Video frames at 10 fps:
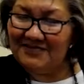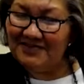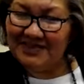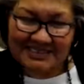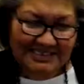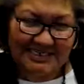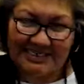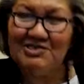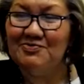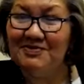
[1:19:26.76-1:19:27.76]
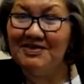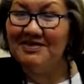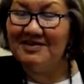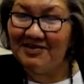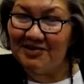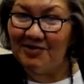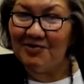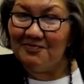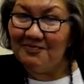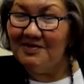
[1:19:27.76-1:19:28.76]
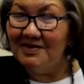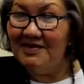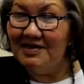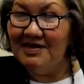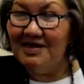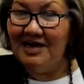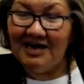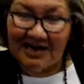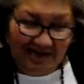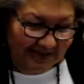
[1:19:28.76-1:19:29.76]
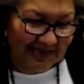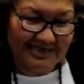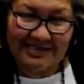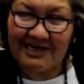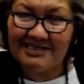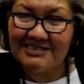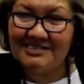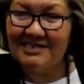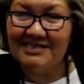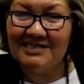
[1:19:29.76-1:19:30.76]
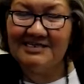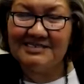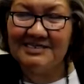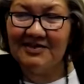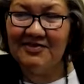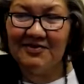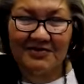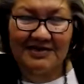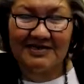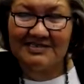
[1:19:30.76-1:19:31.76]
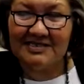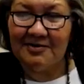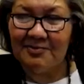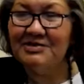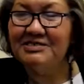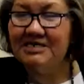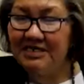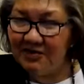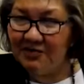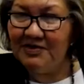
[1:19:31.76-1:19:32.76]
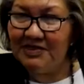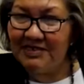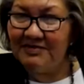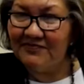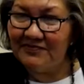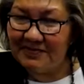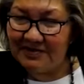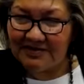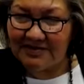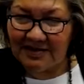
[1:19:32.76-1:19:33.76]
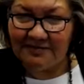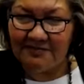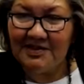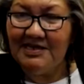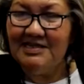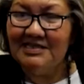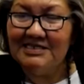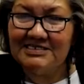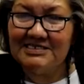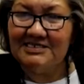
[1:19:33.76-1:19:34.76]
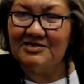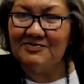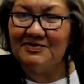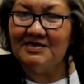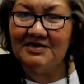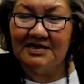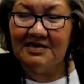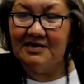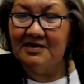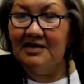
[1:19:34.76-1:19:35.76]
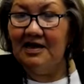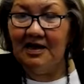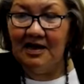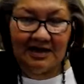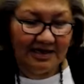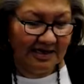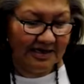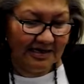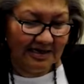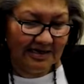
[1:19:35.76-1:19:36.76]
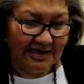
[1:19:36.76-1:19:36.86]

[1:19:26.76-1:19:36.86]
listening to me, you know, uh, that that's a, that's another thing is I appreciate you really to, um, listening to me. I uh,